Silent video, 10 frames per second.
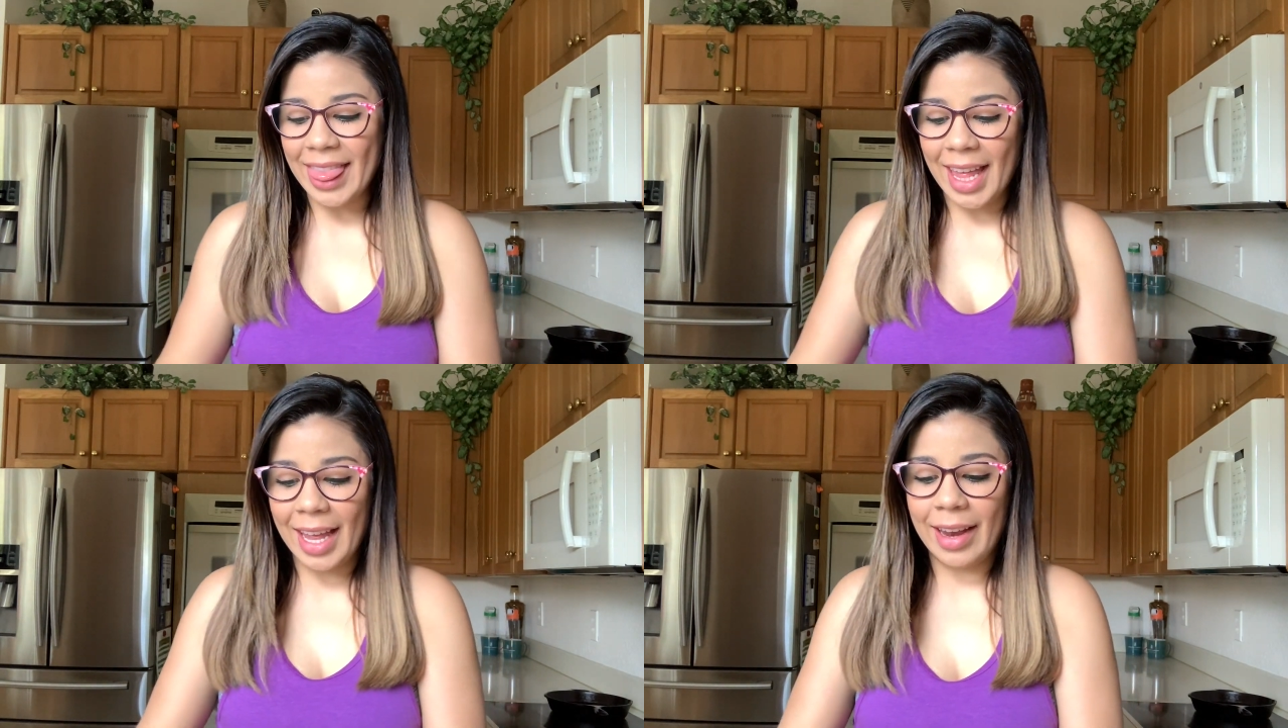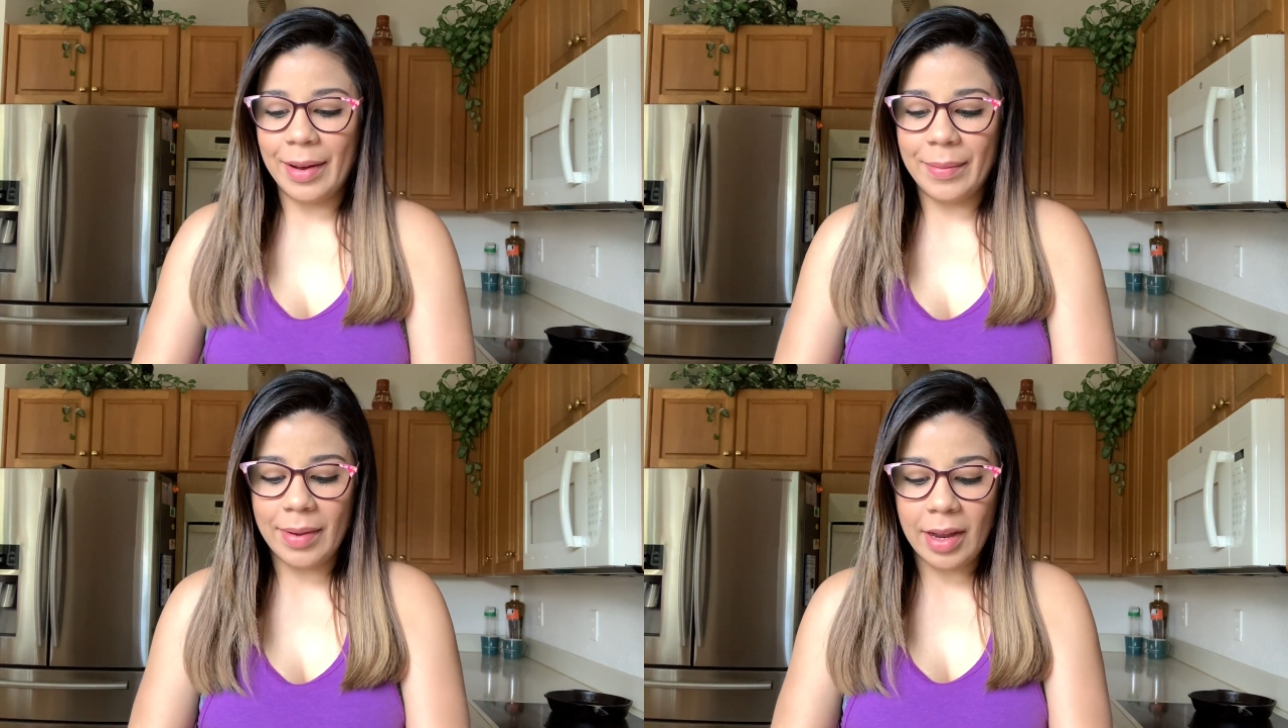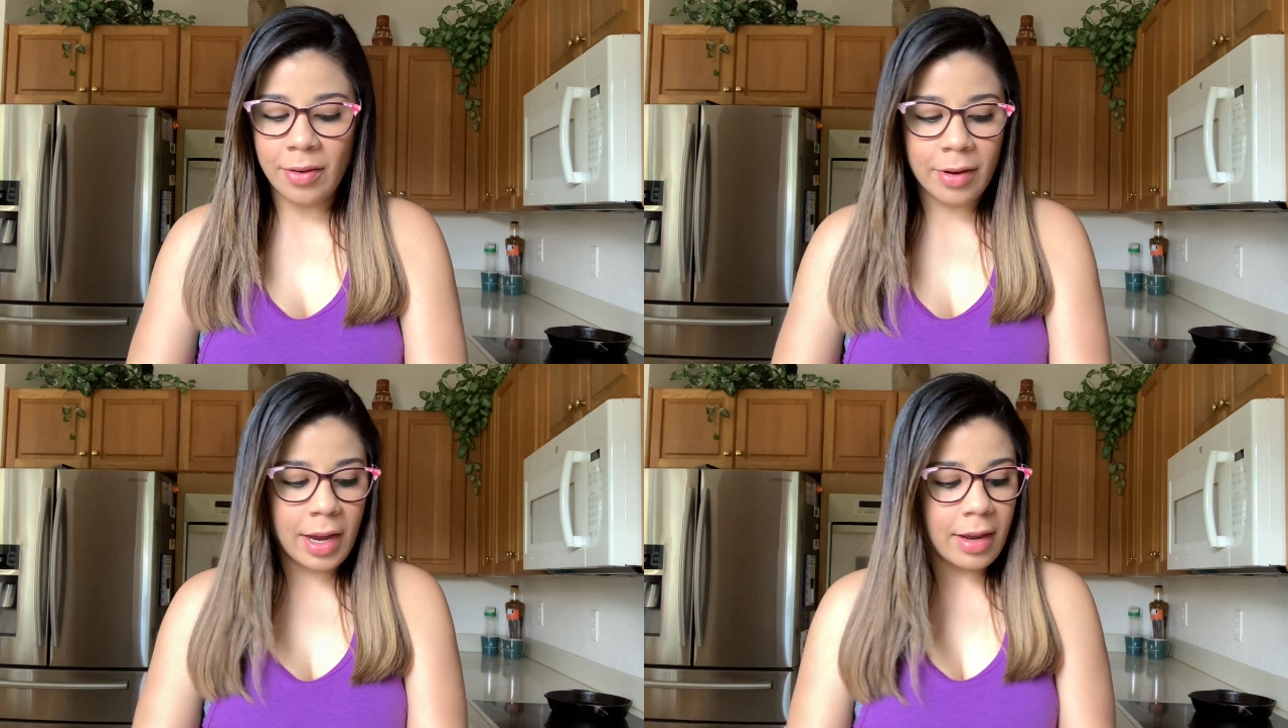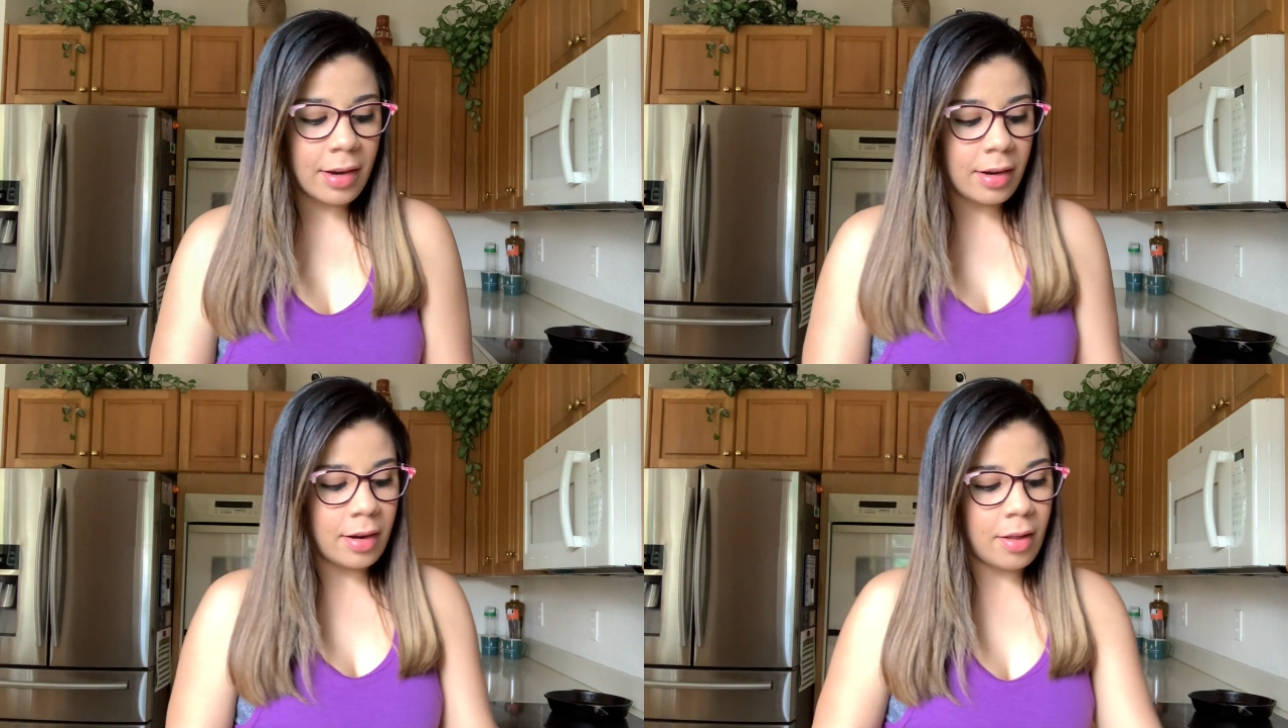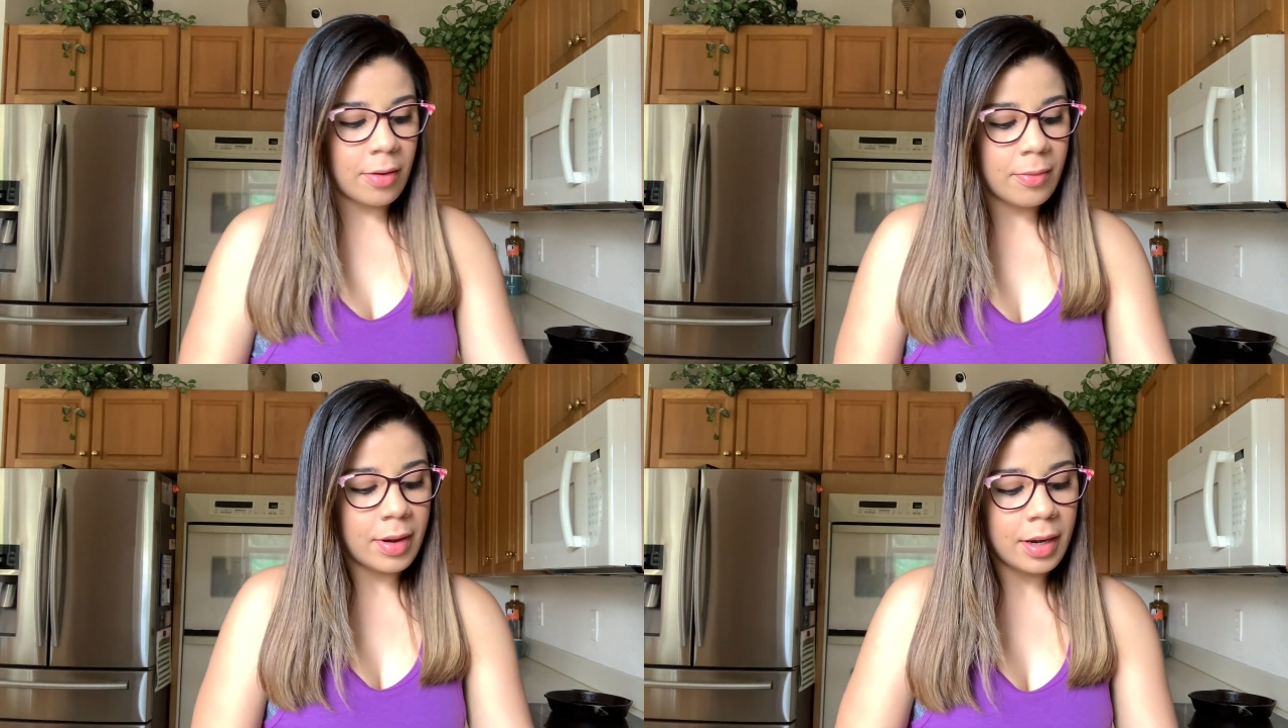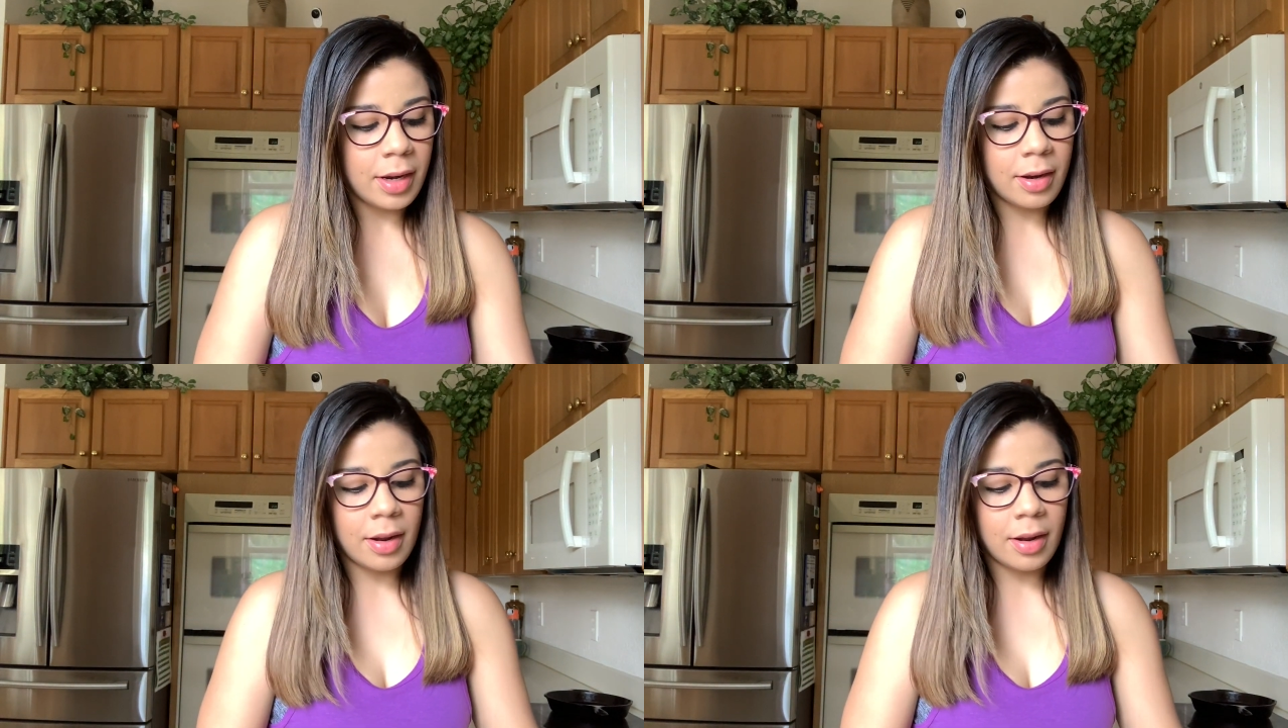then I created another one,